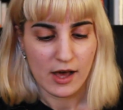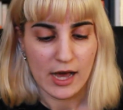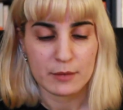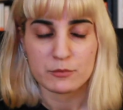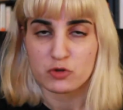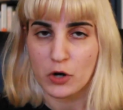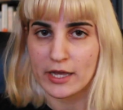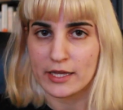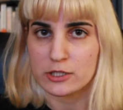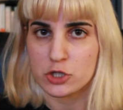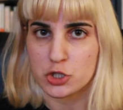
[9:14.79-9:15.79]
I'm
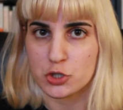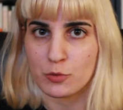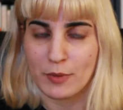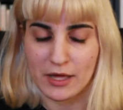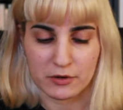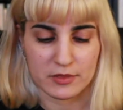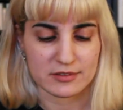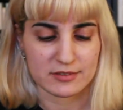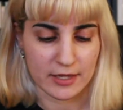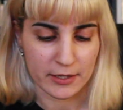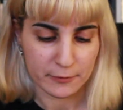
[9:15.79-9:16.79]
trying to do better
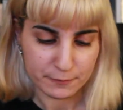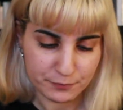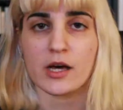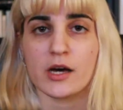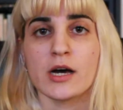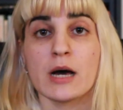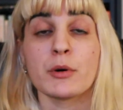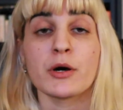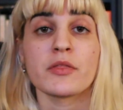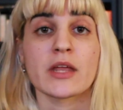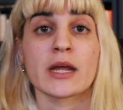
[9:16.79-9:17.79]
this year. A
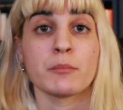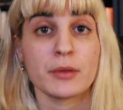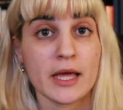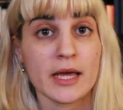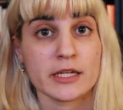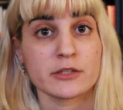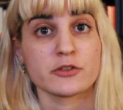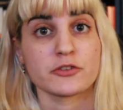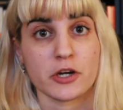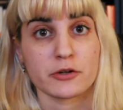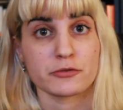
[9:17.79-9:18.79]
book that I'm planning to
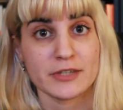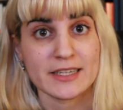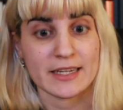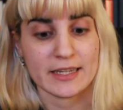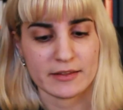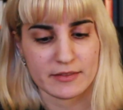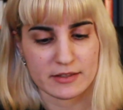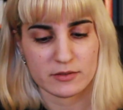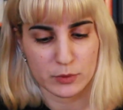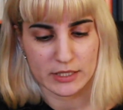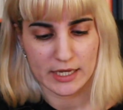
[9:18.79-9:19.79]
start reading
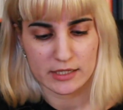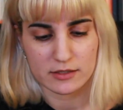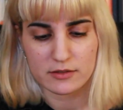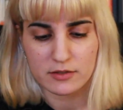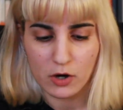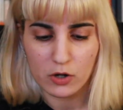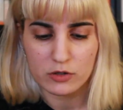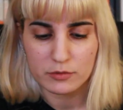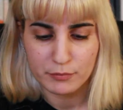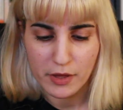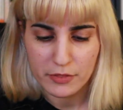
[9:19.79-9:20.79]
this weekend is
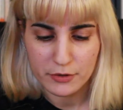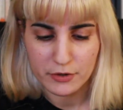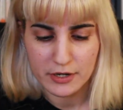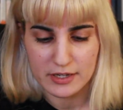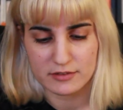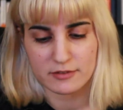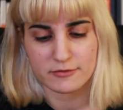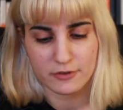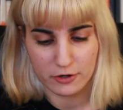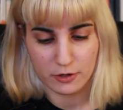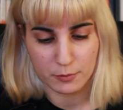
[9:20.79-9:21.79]
called Mother is a
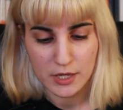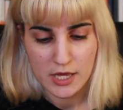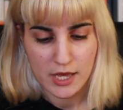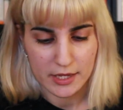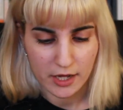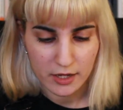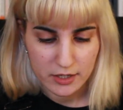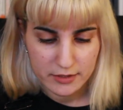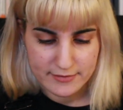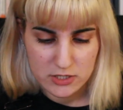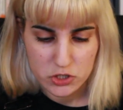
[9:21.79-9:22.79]
Verb, An
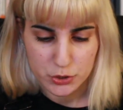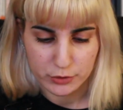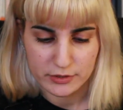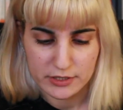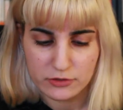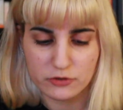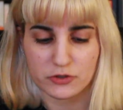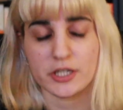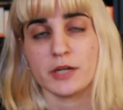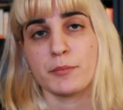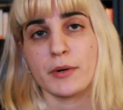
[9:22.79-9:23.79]
Unconventional
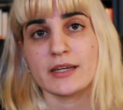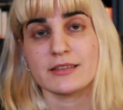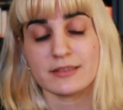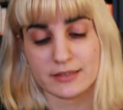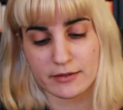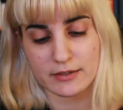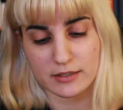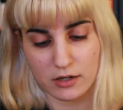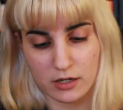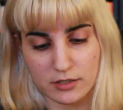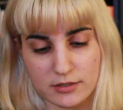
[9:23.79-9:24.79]
History by Sarah
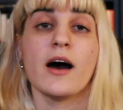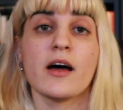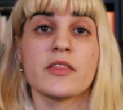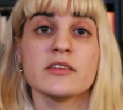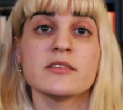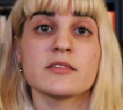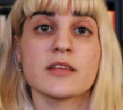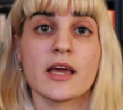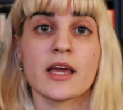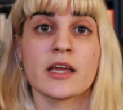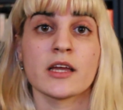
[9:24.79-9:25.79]
Knott. This is
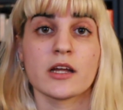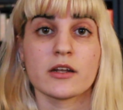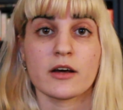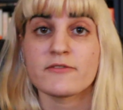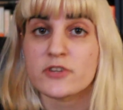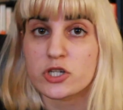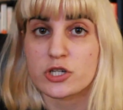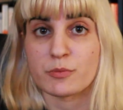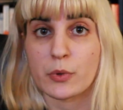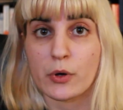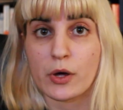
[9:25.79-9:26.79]
a
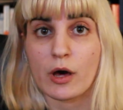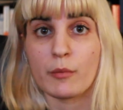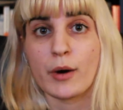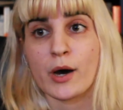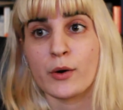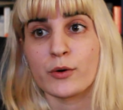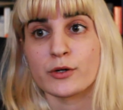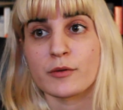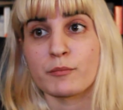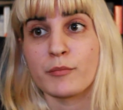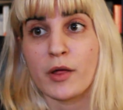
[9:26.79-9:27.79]
nonfiction book
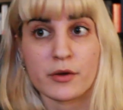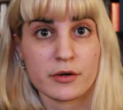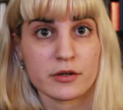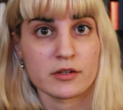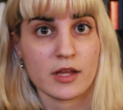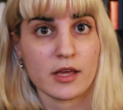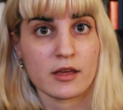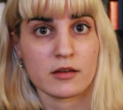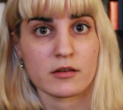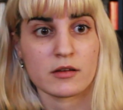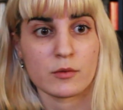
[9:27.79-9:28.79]
about motherhood
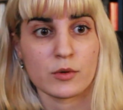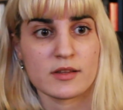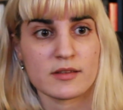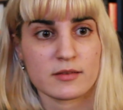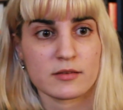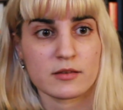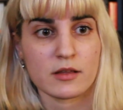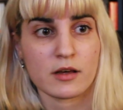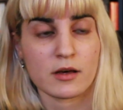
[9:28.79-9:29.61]
and what is